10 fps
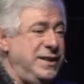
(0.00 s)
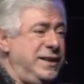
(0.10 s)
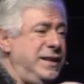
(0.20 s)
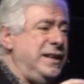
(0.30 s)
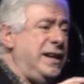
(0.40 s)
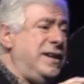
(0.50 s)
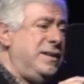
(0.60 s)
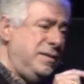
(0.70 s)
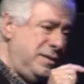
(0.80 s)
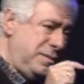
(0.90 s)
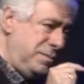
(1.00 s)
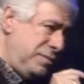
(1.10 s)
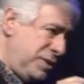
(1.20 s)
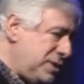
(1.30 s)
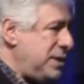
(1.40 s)
in our
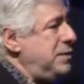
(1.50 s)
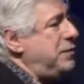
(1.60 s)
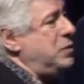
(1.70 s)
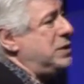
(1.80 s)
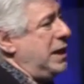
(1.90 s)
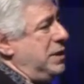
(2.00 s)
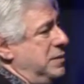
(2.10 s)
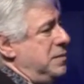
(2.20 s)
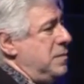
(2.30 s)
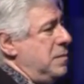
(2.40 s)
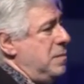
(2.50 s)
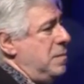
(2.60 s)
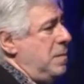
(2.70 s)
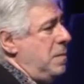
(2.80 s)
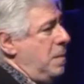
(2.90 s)
sinful state,
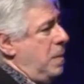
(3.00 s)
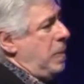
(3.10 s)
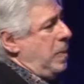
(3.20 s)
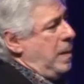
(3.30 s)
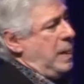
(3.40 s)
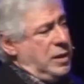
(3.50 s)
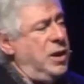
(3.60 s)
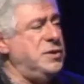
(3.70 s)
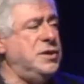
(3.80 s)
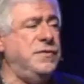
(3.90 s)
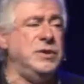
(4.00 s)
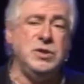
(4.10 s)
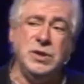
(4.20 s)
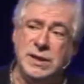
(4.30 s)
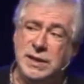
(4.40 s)
lost for
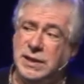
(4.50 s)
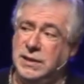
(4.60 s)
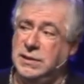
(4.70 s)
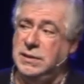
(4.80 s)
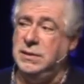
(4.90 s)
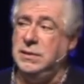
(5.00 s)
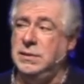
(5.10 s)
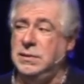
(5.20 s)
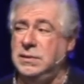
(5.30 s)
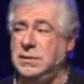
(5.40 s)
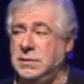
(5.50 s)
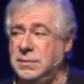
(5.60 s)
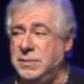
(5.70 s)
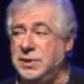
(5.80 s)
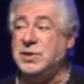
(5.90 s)
eternity,
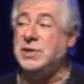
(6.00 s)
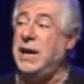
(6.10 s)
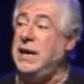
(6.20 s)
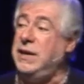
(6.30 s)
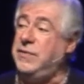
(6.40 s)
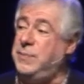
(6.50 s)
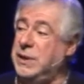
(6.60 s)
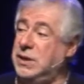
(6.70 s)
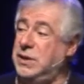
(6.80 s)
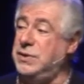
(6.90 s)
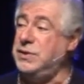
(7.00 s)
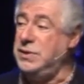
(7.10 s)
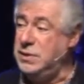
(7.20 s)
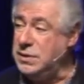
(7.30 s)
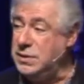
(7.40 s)
but saved because
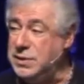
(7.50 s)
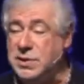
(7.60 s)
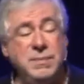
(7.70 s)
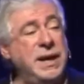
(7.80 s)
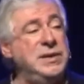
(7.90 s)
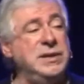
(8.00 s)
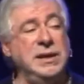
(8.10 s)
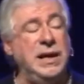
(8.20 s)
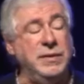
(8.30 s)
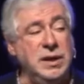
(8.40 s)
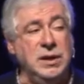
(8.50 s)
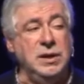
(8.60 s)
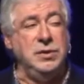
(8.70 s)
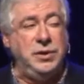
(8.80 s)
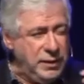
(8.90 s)
this amazing love.
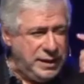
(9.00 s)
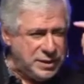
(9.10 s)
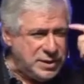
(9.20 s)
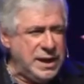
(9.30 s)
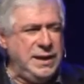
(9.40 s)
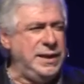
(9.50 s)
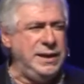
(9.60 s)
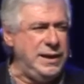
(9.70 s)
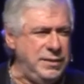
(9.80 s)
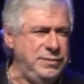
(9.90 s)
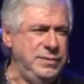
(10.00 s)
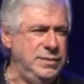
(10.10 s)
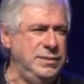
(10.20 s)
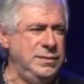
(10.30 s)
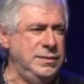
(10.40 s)
Do you understand that love?
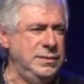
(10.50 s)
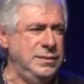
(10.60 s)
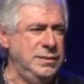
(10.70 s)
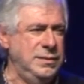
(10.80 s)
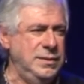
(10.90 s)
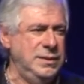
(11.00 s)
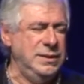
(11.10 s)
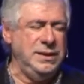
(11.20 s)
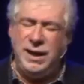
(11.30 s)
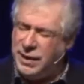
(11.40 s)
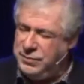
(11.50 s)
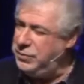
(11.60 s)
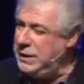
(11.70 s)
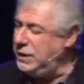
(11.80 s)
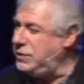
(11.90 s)
I
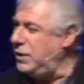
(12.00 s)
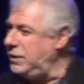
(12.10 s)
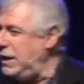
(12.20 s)
really don't